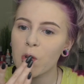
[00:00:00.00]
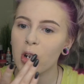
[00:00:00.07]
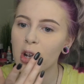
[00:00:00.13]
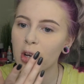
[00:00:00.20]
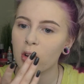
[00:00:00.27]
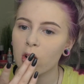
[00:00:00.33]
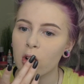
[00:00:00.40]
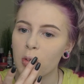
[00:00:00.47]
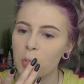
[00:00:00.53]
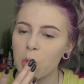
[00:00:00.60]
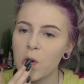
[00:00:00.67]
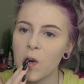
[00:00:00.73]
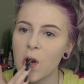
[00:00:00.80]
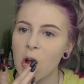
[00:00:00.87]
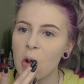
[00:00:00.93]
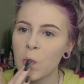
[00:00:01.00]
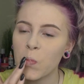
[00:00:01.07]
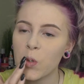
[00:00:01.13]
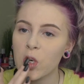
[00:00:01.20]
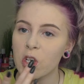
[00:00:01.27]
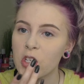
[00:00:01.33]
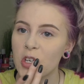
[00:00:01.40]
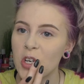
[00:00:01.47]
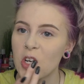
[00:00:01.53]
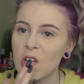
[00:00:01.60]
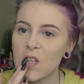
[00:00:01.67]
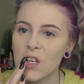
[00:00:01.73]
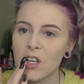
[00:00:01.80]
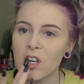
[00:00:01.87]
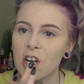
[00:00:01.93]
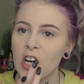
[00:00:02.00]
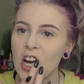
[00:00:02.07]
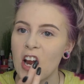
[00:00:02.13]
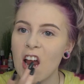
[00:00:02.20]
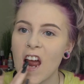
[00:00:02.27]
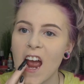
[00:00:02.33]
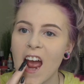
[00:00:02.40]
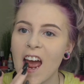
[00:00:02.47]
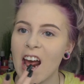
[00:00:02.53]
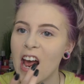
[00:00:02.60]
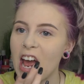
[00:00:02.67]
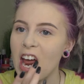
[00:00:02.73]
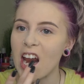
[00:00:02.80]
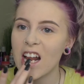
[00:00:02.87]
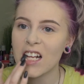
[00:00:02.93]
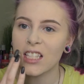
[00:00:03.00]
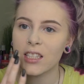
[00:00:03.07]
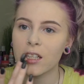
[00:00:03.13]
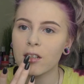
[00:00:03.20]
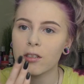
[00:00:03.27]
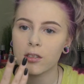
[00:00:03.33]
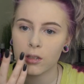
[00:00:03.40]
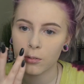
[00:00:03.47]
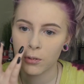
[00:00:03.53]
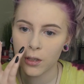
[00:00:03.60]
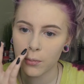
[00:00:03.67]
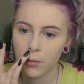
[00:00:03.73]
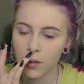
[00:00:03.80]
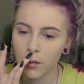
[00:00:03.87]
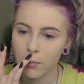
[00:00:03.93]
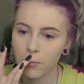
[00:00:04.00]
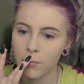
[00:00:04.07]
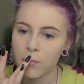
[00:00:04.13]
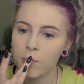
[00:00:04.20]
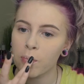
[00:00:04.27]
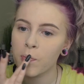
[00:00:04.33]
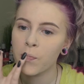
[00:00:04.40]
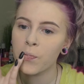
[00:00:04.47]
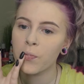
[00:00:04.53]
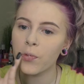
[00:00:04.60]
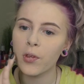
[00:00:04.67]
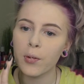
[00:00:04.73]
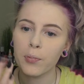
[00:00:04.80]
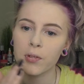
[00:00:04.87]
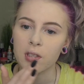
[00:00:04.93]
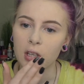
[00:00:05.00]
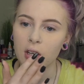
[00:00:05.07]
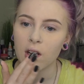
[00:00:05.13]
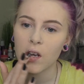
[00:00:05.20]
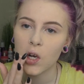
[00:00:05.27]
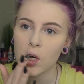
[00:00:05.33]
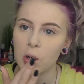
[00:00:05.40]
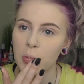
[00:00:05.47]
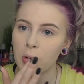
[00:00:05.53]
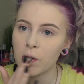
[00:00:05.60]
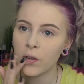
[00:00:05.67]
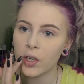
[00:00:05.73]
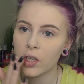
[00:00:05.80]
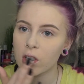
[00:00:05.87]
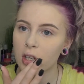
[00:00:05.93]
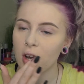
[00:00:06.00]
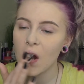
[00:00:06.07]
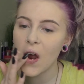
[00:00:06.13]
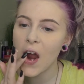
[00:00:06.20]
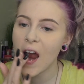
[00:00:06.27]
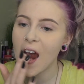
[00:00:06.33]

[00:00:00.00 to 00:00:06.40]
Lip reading: I'm gonna put a moisturizer on it and let it sit, so when I put on lipstick, I'll be ready to go.